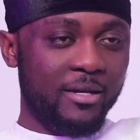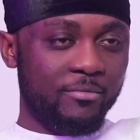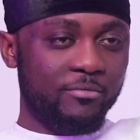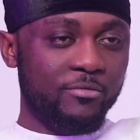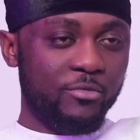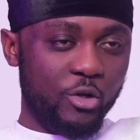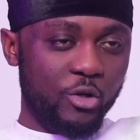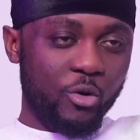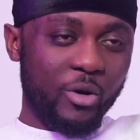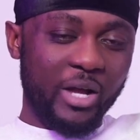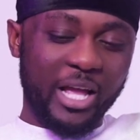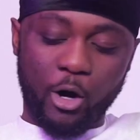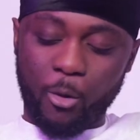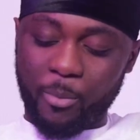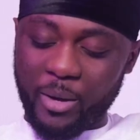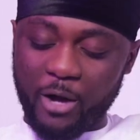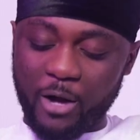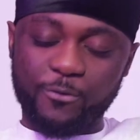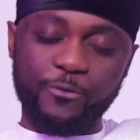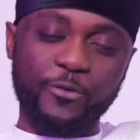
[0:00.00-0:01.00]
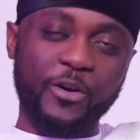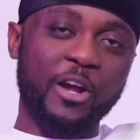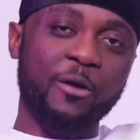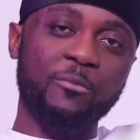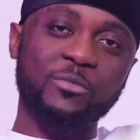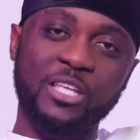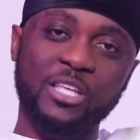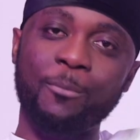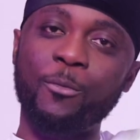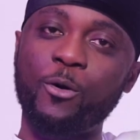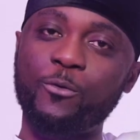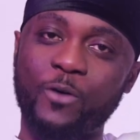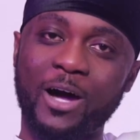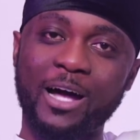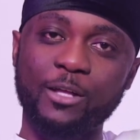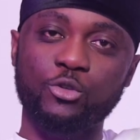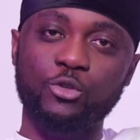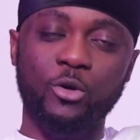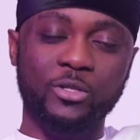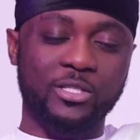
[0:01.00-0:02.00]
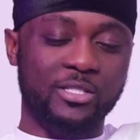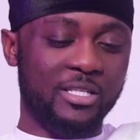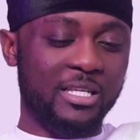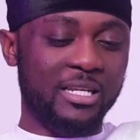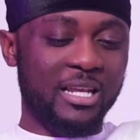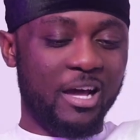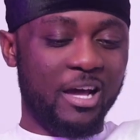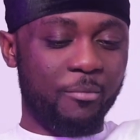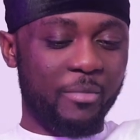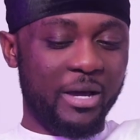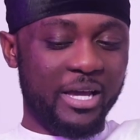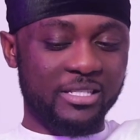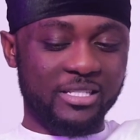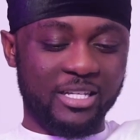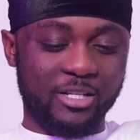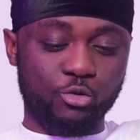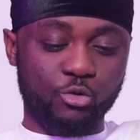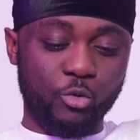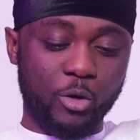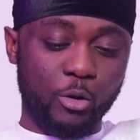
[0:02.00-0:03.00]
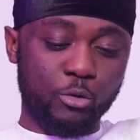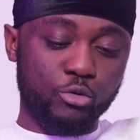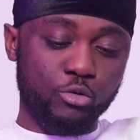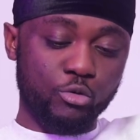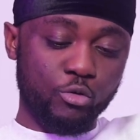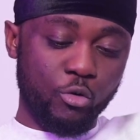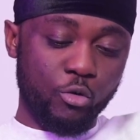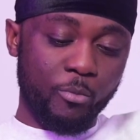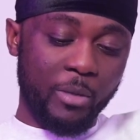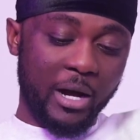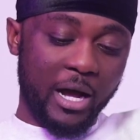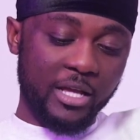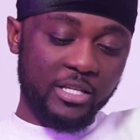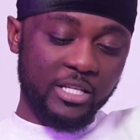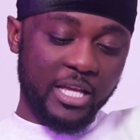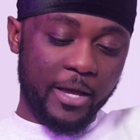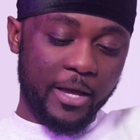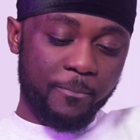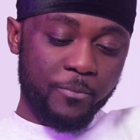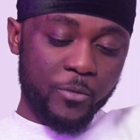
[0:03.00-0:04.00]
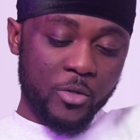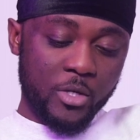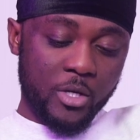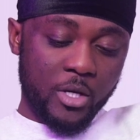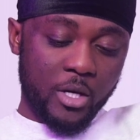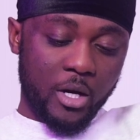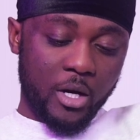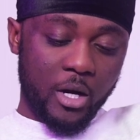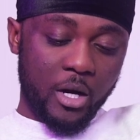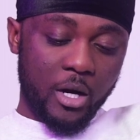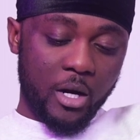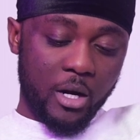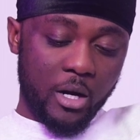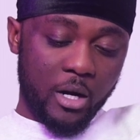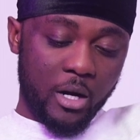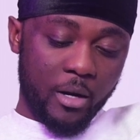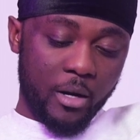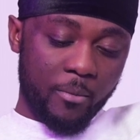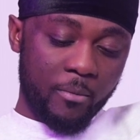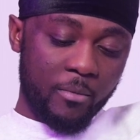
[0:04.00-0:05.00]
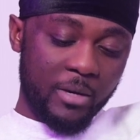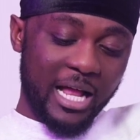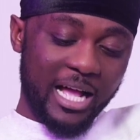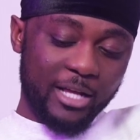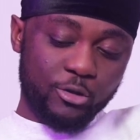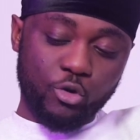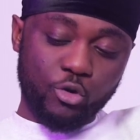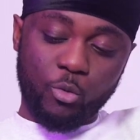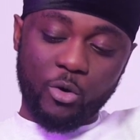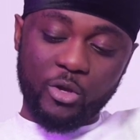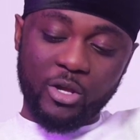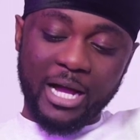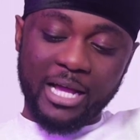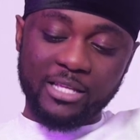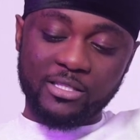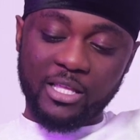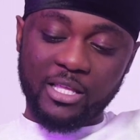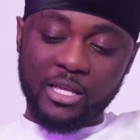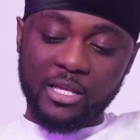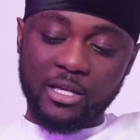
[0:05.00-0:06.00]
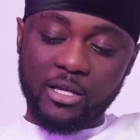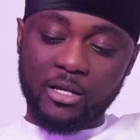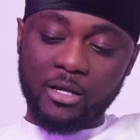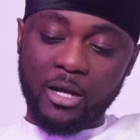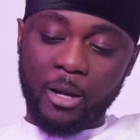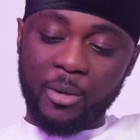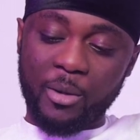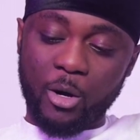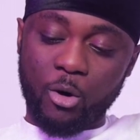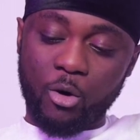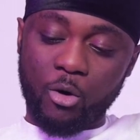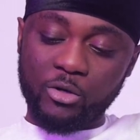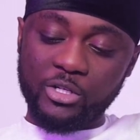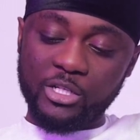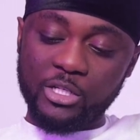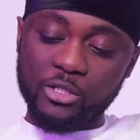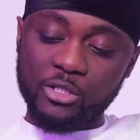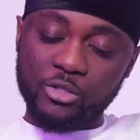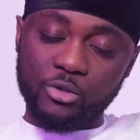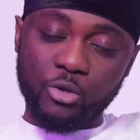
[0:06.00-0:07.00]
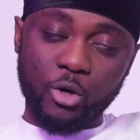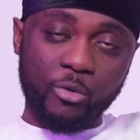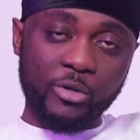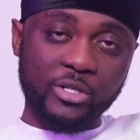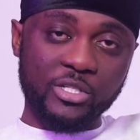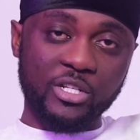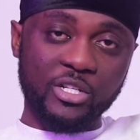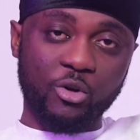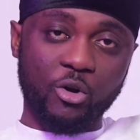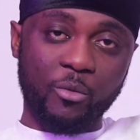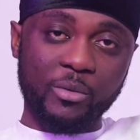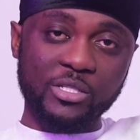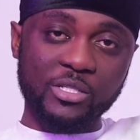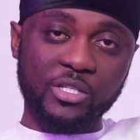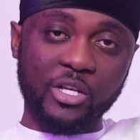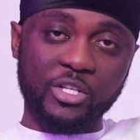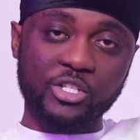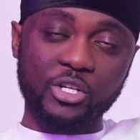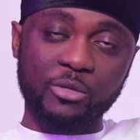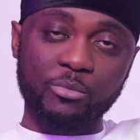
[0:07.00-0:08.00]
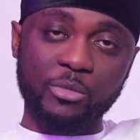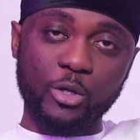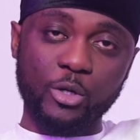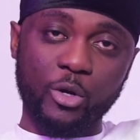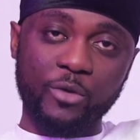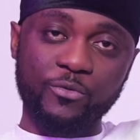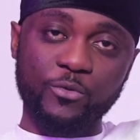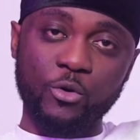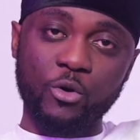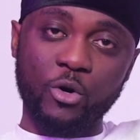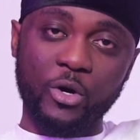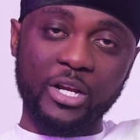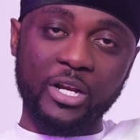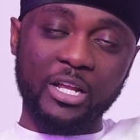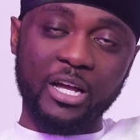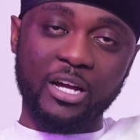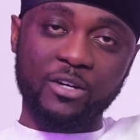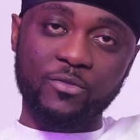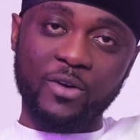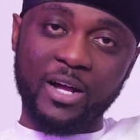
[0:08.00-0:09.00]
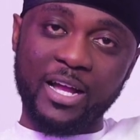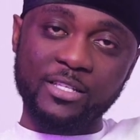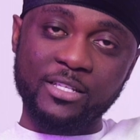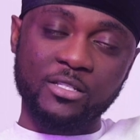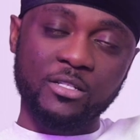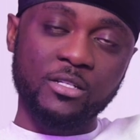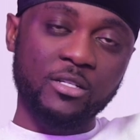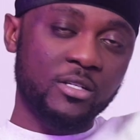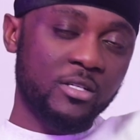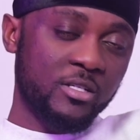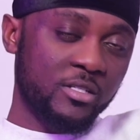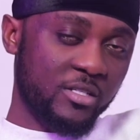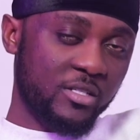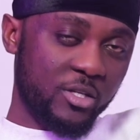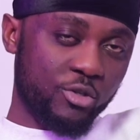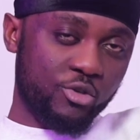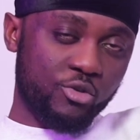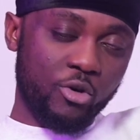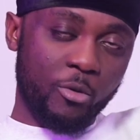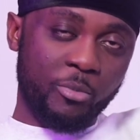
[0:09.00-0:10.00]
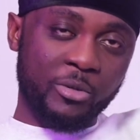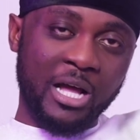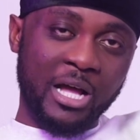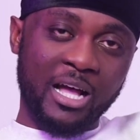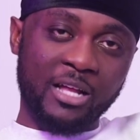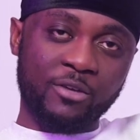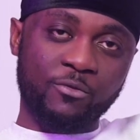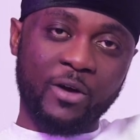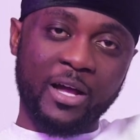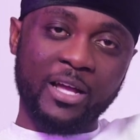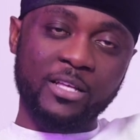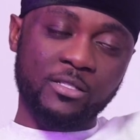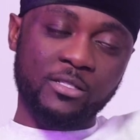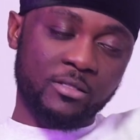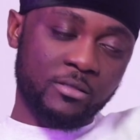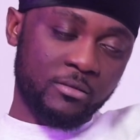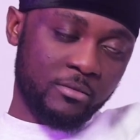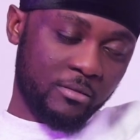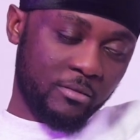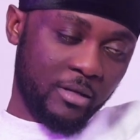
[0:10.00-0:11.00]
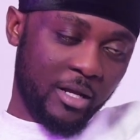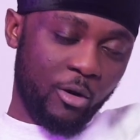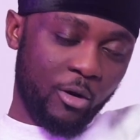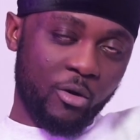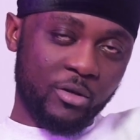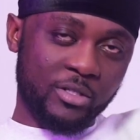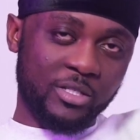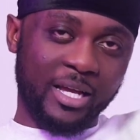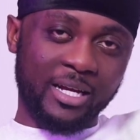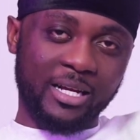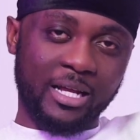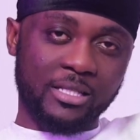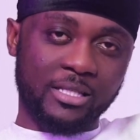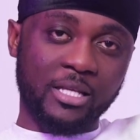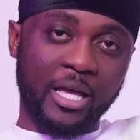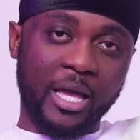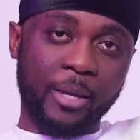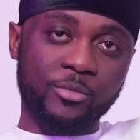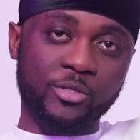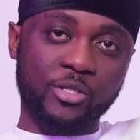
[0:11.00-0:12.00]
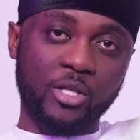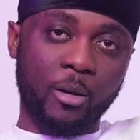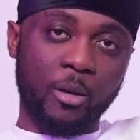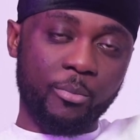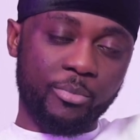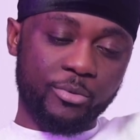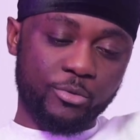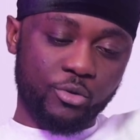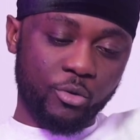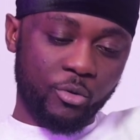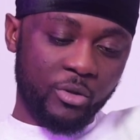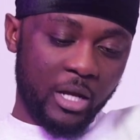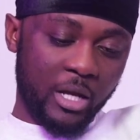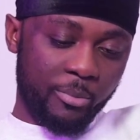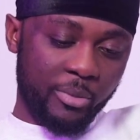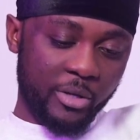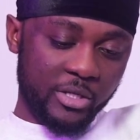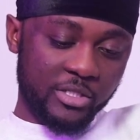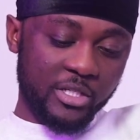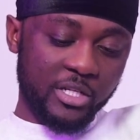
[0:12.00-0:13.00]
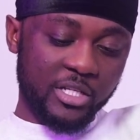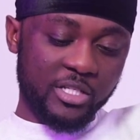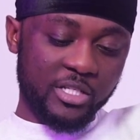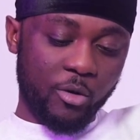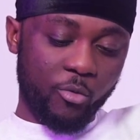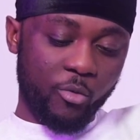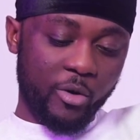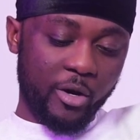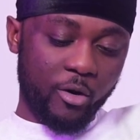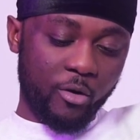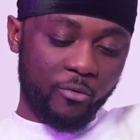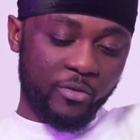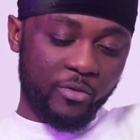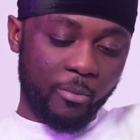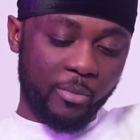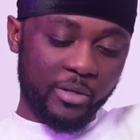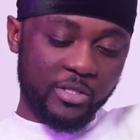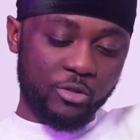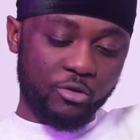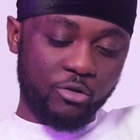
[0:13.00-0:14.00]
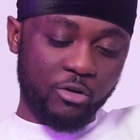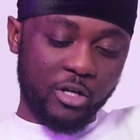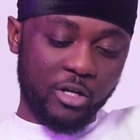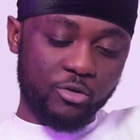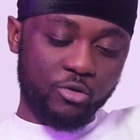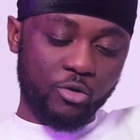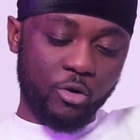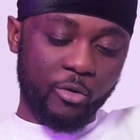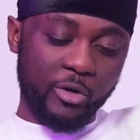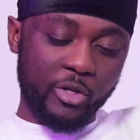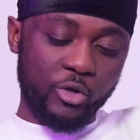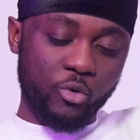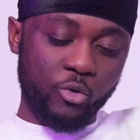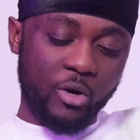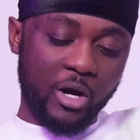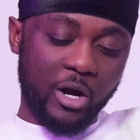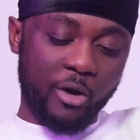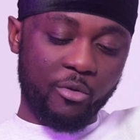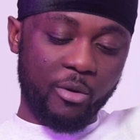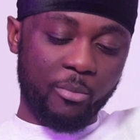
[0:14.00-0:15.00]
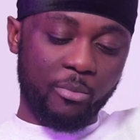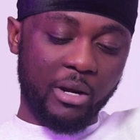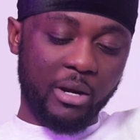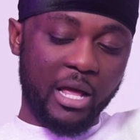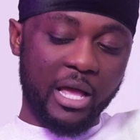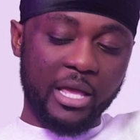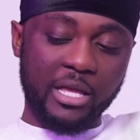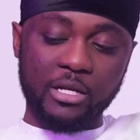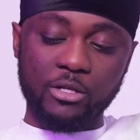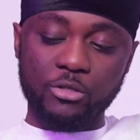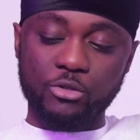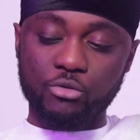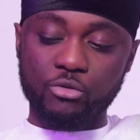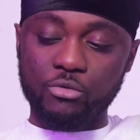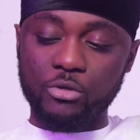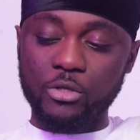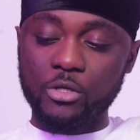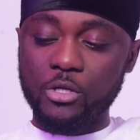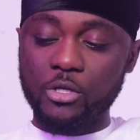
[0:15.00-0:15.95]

you know, help affirm some of our thoughts in our minds as well too. But yeah, let us know what you guys think about all these stories in the comment section below. If you got any advice, just drop that advice alongside that timestamp so that person is aware of the particular story you are replying to.